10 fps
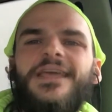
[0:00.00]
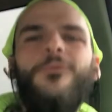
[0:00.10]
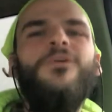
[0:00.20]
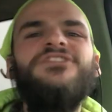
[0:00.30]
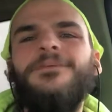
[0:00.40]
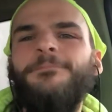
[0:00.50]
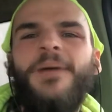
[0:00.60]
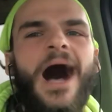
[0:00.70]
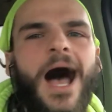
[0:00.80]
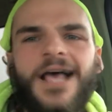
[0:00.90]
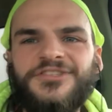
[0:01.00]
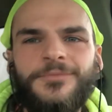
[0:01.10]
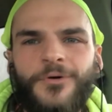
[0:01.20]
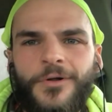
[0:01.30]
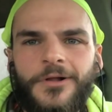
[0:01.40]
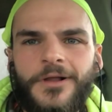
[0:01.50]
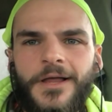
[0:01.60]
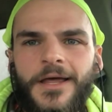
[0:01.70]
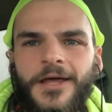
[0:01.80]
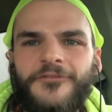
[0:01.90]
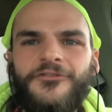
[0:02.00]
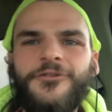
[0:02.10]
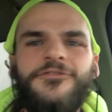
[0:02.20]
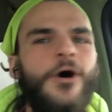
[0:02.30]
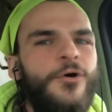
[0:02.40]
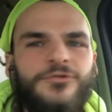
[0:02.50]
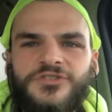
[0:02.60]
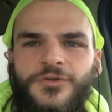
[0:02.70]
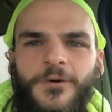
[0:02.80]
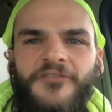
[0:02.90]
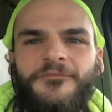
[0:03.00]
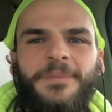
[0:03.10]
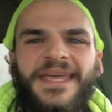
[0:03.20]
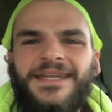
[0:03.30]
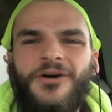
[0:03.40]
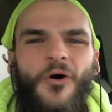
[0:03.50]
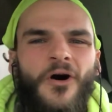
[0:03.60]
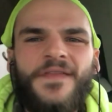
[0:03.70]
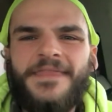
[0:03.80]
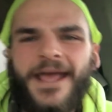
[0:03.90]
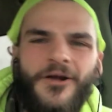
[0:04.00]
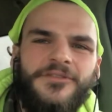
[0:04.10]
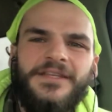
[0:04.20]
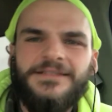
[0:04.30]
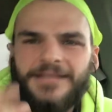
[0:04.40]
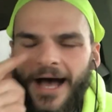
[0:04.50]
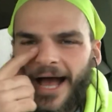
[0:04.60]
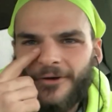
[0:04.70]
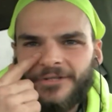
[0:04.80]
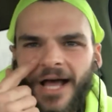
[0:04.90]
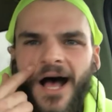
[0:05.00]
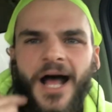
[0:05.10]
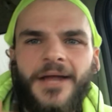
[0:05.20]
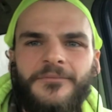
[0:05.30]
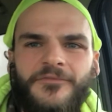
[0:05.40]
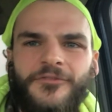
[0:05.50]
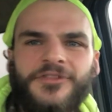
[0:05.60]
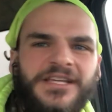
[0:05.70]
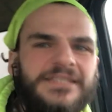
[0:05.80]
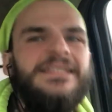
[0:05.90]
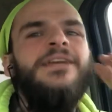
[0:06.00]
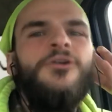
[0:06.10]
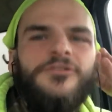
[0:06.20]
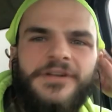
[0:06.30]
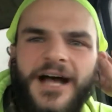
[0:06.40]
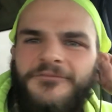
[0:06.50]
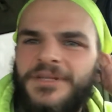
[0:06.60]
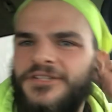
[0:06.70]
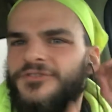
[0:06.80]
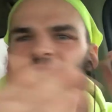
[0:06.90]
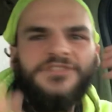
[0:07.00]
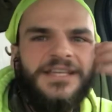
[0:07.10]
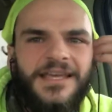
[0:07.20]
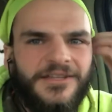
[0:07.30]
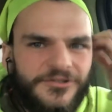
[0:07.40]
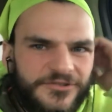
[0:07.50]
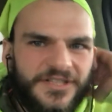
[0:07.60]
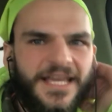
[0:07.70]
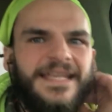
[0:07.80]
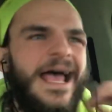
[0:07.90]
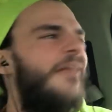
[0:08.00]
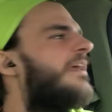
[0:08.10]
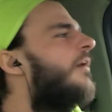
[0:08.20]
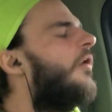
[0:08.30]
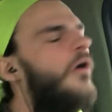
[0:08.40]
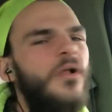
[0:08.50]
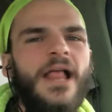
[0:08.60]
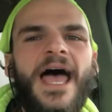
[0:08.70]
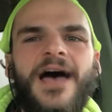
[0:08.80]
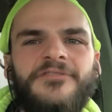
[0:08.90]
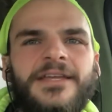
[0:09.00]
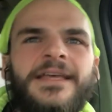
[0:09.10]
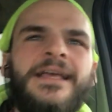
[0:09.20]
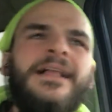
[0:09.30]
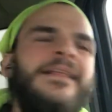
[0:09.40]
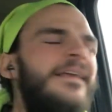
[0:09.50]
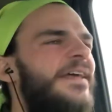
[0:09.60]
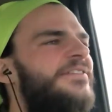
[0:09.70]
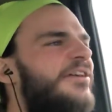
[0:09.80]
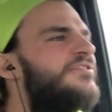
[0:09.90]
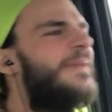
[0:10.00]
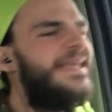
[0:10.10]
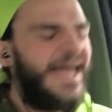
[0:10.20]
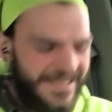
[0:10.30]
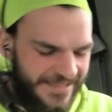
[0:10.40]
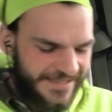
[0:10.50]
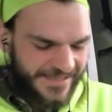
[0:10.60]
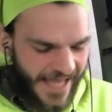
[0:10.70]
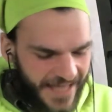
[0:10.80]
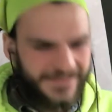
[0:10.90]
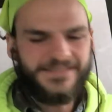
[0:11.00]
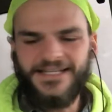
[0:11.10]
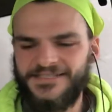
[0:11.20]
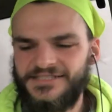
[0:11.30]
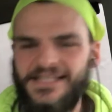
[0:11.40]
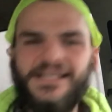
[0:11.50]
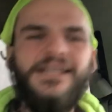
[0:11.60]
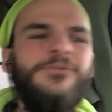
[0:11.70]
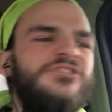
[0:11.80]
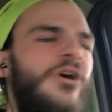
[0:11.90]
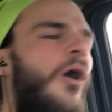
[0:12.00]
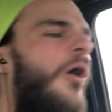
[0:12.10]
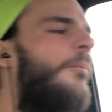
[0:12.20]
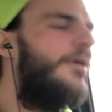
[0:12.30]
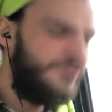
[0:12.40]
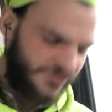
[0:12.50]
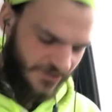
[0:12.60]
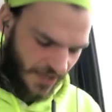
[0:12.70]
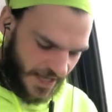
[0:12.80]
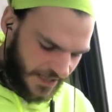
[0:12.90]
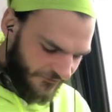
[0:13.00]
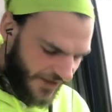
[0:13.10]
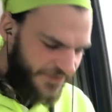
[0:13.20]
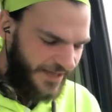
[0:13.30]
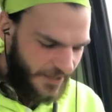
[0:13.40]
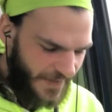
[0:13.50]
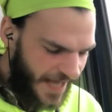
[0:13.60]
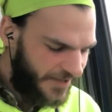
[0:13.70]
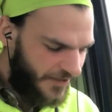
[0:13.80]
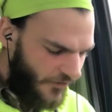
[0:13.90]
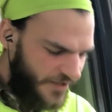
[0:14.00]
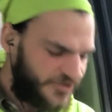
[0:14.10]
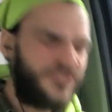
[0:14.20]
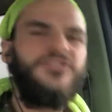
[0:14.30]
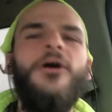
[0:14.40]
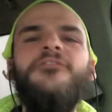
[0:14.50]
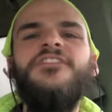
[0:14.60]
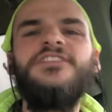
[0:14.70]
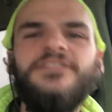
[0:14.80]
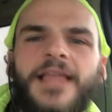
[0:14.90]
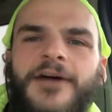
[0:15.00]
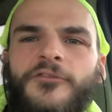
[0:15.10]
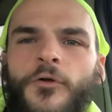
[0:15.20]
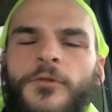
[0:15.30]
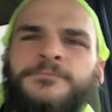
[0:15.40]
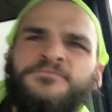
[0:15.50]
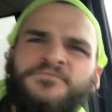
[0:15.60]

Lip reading: it was impossible for those to have been on there the entire time for the year that I've been using it. Now they all have it. It doesn't make any sense. And it was almost like, if I think about it, on the surface level,